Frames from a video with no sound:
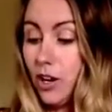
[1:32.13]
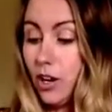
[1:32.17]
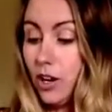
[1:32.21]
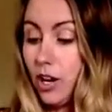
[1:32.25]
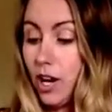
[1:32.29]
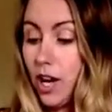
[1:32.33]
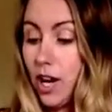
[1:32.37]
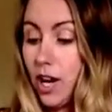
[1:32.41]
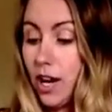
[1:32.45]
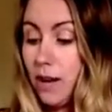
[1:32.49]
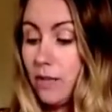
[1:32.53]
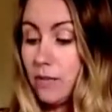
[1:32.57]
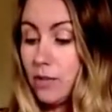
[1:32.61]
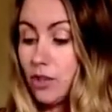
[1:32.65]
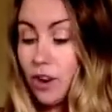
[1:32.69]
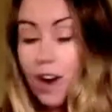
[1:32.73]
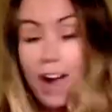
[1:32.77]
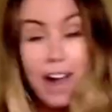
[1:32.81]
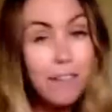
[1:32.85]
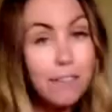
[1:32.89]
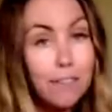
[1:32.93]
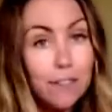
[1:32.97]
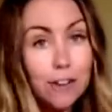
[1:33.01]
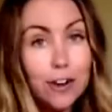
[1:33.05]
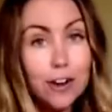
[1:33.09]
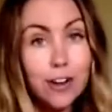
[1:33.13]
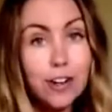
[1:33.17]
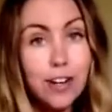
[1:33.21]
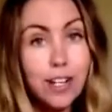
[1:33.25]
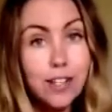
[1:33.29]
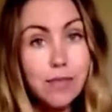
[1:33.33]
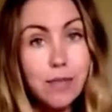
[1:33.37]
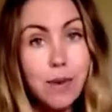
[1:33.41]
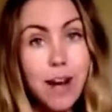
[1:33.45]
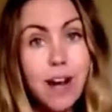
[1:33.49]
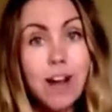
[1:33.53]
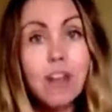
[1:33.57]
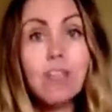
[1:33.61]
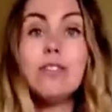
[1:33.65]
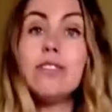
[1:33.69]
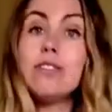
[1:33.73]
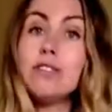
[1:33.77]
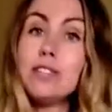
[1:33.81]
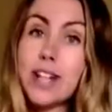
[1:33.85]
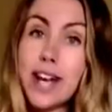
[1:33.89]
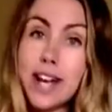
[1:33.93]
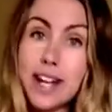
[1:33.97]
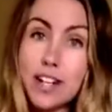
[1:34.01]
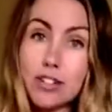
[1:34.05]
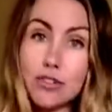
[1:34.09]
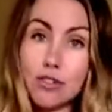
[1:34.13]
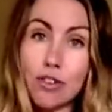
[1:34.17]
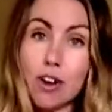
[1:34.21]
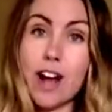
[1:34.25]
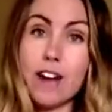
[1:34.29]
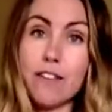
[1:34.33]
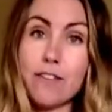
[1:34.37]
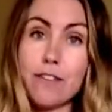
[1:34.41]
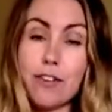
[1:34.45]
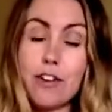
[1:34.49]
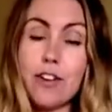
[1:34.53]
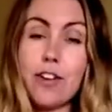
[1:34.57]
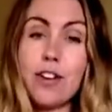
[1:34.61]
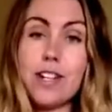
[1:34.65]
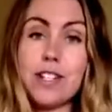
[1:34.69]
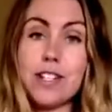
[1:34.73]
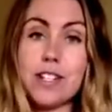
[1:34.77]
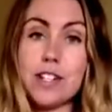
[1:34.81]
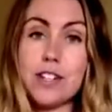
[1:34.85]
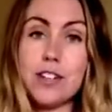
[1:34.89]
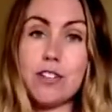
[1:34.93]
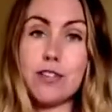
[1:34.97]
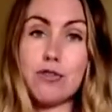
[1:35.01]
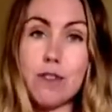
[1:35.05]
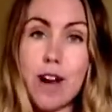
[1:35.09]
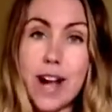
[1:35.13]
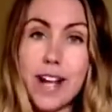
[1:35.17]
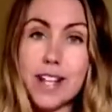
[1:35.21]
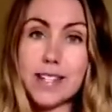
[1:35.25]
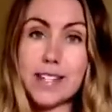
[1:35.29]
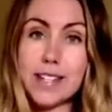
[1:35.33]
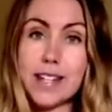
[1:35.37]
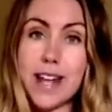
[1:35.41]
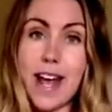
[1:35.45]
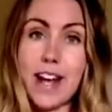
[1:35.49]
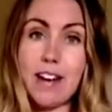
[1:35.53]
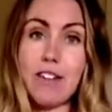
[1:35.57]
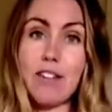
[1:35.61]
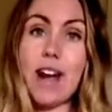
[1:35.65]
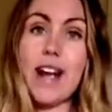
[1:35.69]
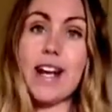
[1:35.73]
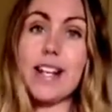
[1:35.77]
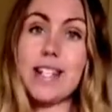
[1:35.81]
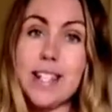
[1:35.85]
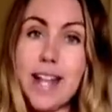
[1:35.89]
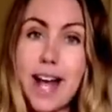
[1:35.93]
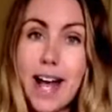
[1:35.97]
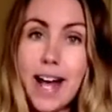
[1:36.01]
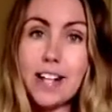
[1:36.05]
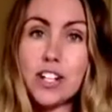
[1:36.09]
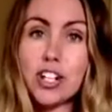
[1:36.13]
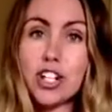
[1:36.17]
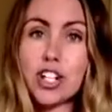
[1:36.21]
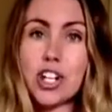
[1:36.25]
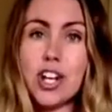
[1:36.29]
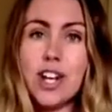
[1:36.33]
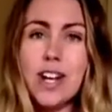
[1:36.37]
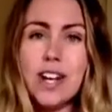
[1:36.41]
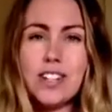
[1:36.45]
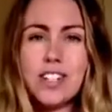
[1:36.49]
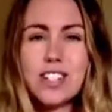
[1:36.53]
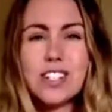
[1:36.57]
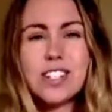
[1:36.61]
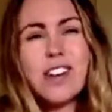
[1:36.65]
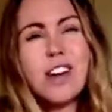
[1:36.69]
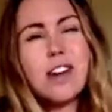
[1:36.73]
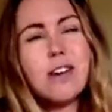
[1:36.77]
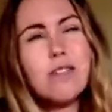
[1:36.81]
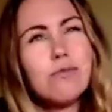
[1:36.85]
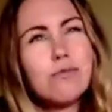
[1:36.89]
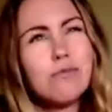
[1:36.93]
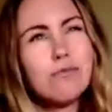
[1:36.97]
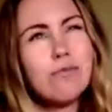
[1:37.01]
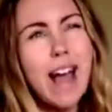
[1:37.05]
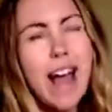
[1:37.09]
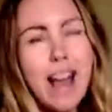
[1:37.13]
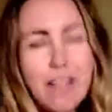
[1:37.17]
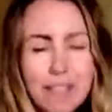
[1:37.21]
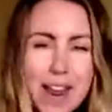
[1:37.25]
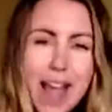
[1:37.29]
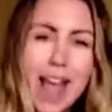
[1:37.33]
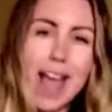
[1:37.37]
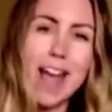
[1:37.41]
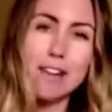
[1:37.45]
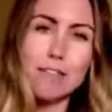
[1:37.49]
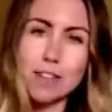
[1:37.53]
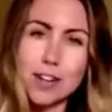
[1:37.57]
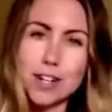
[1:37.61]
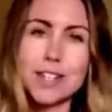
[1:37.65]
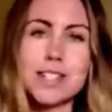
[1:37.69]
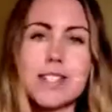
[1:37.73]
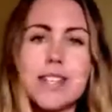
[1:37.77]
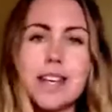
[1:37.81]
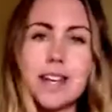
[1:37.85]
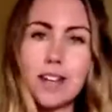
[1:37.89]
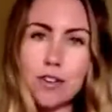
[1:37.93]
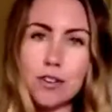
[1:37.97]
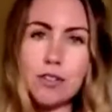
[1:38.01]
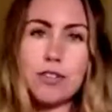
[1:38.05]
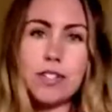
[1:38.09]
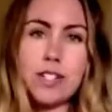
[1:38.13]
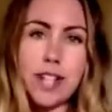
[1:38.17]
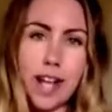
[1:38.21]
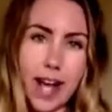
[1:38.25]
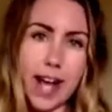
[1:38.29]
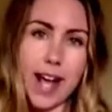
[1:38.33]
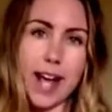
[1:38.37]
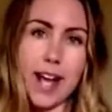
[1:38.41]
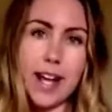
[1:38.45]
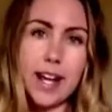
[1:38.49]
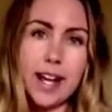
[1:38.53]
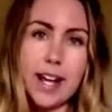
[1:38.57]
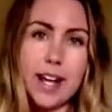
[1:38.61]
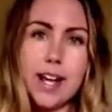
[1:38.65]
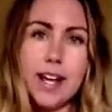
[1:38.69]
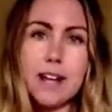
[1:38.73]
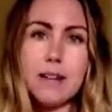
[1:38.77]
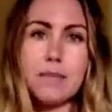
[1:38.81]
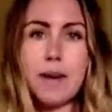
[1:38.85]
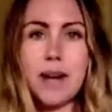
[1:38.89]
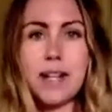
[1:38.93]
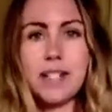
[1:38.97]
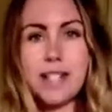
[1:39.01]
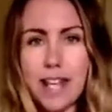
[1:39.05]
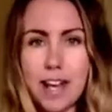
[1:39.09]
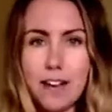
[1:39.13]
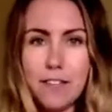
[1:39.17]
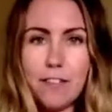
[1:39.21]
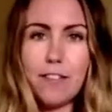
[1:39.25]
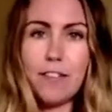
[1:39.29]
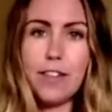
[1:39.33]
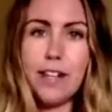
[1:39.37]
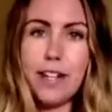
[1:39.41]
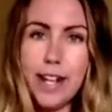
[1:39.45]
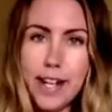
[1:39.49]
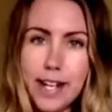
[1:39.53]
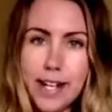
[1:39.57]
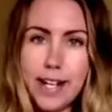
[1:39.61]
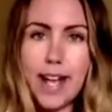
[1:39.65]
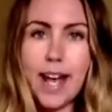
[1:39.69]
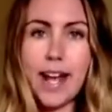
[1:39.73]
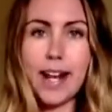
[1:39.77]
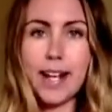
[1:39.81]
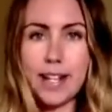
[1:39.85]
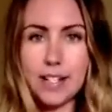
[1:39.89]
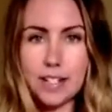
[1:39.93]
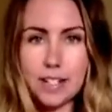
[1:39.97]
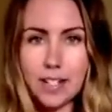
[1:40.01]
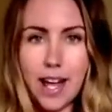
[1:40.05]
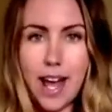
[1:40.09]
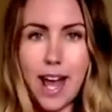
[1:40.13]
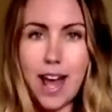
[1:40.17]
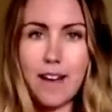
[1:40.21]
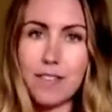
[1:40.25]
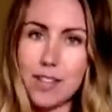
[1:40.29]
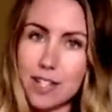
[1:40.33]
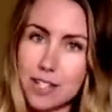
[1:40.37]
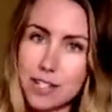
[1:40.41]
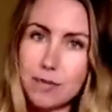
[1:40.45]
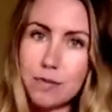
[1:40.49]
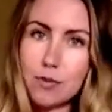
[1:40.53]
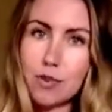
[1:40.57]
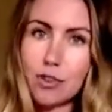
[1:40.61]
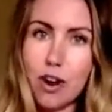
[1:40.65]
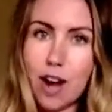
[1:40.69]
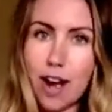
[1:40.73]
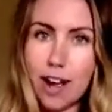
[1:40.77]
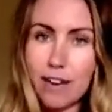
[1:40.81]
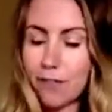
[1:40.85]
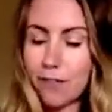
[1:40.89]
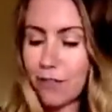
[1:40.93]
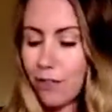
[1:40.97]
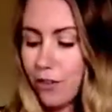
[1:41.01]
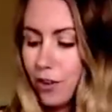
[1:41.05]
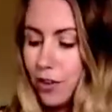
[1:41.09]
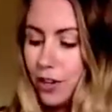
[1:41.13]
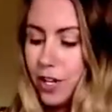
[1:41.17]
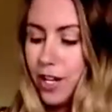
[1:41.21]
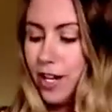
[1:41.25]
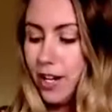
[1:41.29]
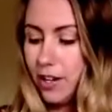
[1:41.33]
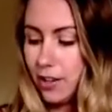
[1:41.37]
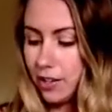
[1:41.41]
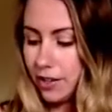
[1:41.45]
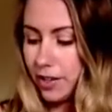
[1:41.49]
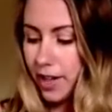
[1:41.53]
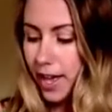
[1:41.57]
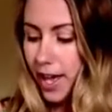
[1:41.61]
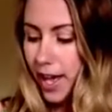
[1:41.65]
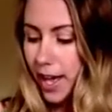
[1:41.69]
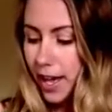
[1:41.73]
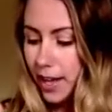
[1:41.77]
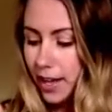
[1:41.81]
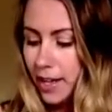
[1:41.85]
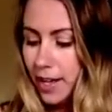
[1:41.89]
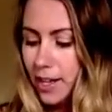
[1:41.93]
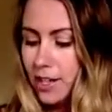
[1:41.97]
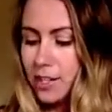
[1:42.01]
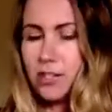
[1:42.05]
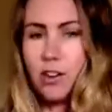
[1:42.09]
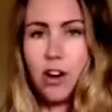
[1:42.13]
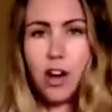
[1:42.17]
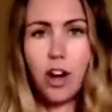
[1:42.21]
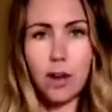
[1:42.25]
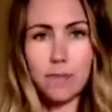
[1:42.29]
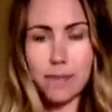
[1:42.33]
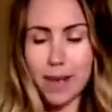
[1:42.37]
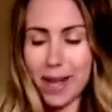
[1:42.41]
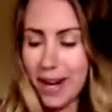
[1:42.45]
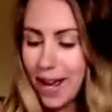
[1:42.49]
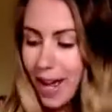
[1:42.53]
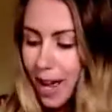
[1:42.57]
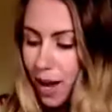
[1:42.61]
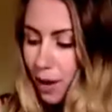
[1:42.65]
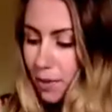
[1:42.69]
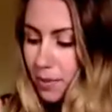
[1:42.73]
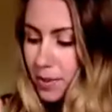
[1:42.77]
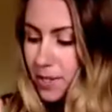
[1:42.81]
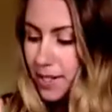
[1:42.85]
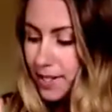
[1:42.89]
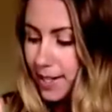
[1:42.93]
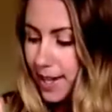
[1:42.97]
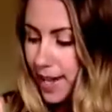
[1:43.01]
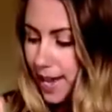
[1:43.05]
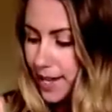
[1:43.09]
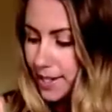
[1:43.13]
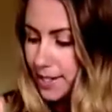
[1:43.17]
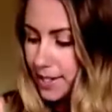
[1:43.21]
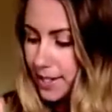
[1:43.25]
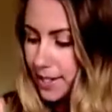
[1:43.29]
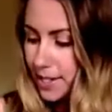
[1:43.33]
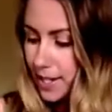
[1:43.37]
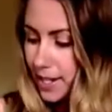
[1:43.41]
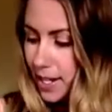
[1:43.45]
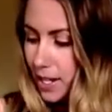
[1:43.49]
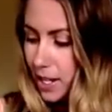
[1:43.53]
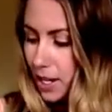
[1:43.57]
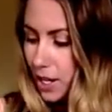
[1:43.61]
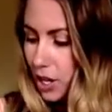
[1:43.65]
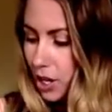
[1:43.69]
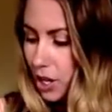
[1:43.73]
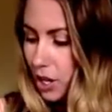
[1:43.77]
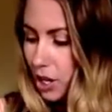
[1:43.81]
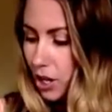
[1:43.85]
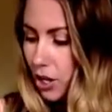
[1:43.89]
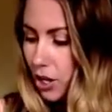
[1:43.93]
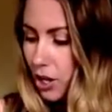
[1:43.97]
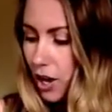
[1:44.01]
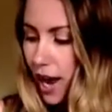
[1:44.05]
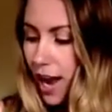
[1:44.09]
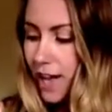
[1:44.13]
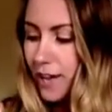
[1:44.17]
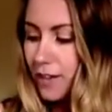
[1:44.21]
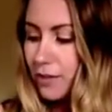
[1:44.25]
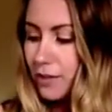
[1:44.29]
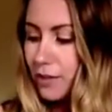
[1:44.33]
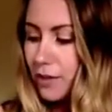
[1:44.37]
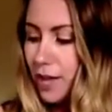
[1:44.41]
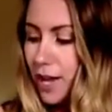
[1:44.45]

Dried fruit as well. Take dried fruit. It's a great snack, great lunch. Just don't have every single day, but definitely get into having some dried fruit here and there. So I hope that helps, Celeste. All right,